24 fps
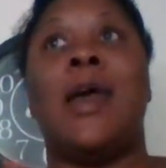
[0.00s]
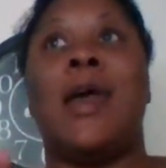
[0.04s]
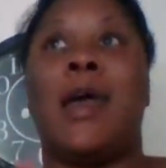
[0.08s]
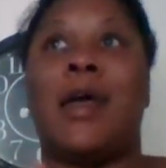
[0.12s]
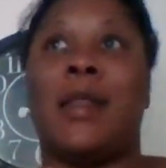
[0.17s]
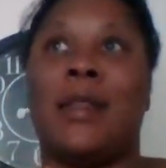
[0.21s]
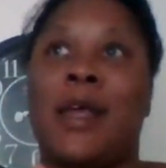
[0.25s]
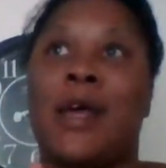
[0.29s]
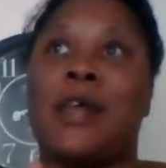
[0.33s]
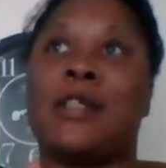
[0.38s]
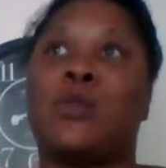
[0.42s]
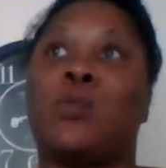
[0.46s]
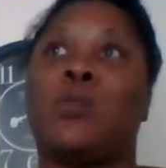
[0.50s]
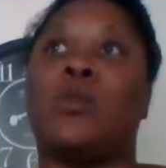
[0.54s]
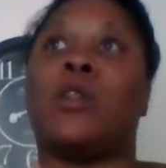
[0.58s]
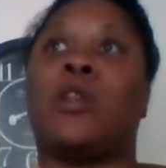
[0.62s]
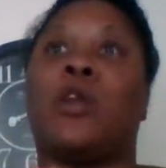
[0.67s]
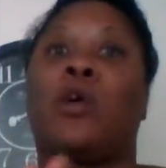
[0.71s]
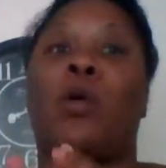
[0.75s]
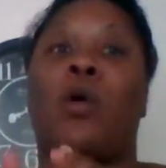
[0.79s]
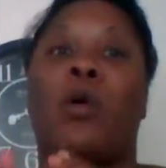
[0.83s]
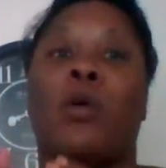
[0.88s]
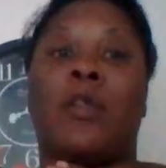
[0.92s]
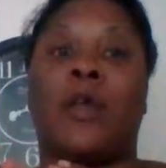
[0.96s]
And that's what
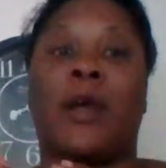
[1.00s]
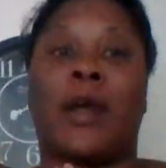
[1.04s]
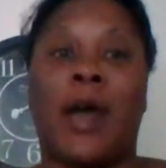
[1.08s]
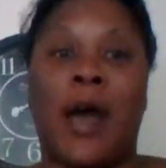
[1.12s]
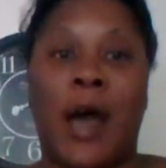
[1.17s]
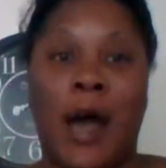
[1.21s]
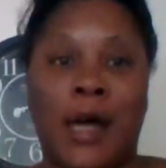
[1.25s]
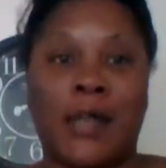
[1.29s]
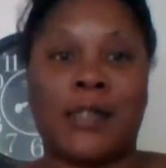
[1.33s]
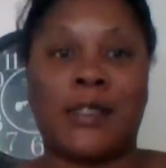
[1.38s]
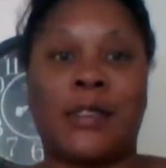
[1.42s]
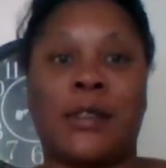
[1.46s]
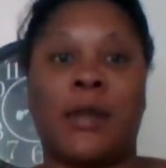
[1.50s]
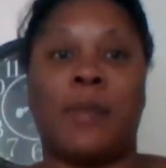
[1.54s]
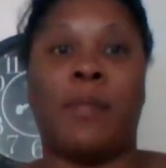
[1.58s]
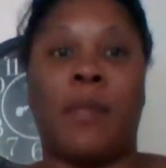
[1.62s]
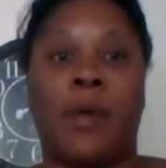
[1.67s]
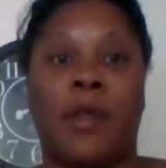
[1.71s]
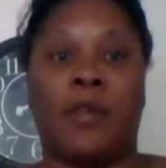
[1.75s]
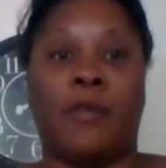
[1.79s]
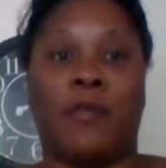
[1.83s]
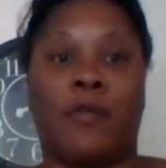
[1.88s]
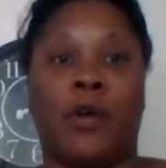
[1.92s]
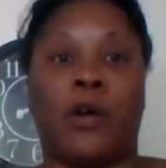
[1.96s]
they're on the constant
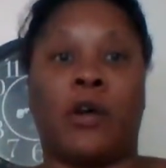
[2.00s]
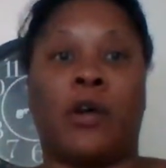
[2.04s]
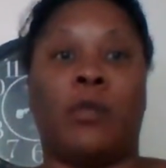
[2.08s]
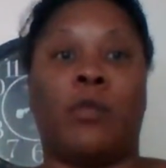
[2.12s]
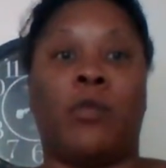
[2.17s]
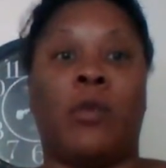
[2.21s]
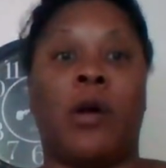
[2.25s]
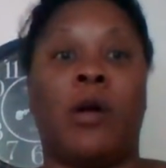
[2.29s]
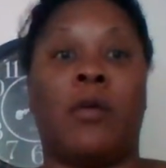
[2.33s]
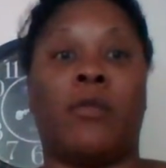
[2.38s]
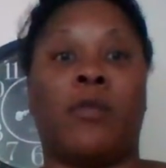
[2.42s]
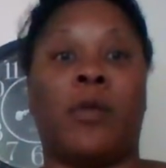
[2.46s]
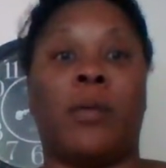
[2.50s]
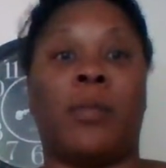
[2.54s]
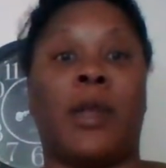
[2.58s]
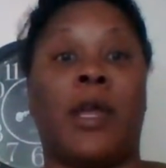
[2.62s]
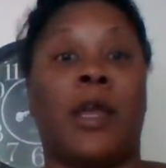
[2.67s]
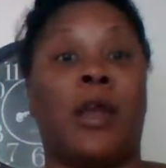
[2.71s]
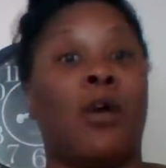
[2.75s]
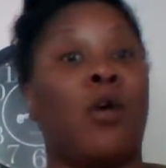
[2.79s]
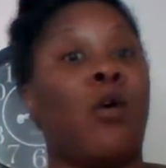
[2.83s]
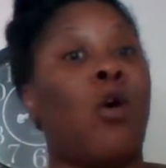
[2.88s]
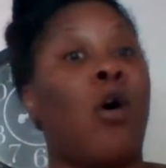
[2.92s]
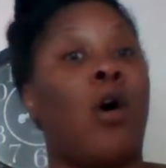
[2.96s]
motherfucking run from,
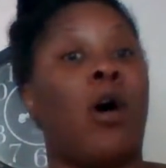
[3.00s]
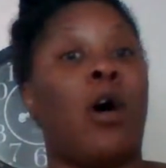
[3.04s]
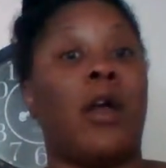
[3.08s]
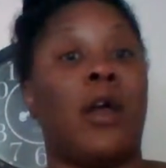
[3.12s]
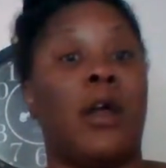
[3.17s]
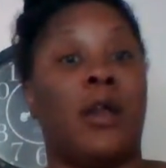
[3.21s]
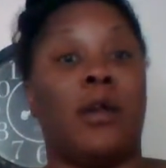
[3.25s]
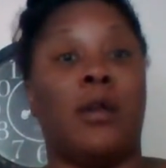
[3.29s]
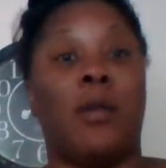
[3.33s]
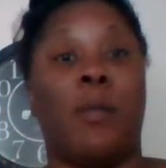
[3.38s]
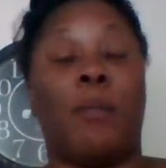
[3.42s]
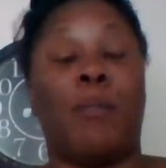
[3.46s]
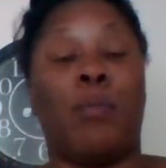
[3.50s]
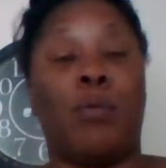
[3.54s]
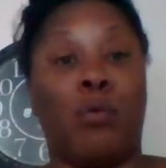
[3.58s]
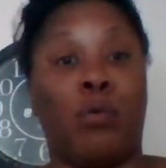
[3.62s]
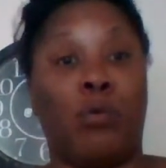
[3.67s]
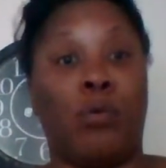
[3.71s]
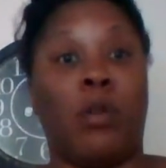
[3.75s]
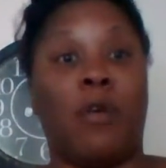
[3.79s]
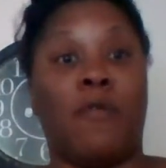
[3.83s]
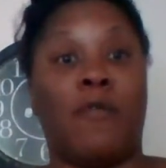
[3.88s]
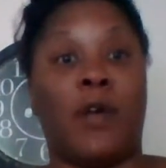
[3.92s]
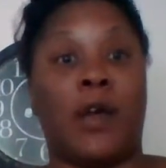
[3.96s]
getting caught in the
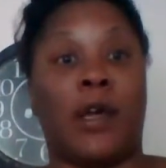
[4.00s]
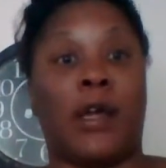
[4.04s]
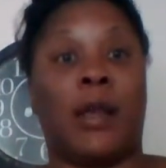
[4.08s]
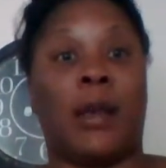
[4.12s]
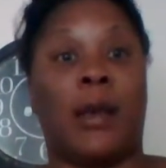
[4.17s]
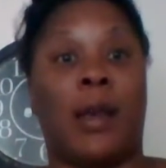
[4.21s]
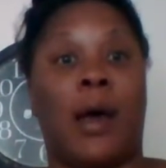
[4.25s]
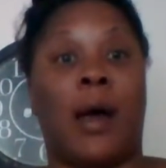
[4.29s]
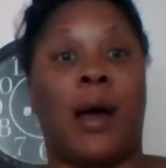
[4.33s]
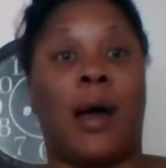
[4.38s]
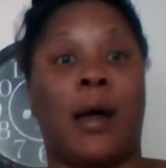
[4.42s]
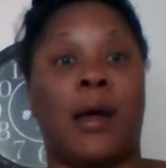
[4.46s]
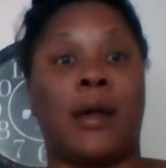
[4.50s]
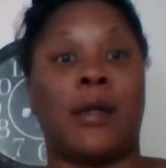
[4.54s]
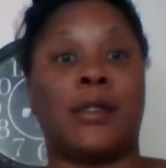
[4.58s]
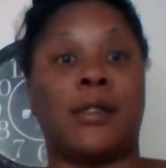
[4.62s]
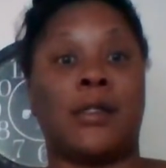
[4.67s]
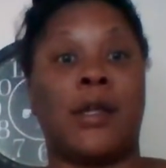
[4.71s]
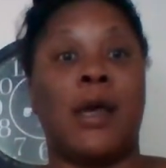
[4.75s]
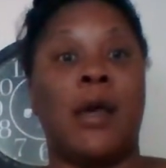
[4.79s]
pool of fucking lies.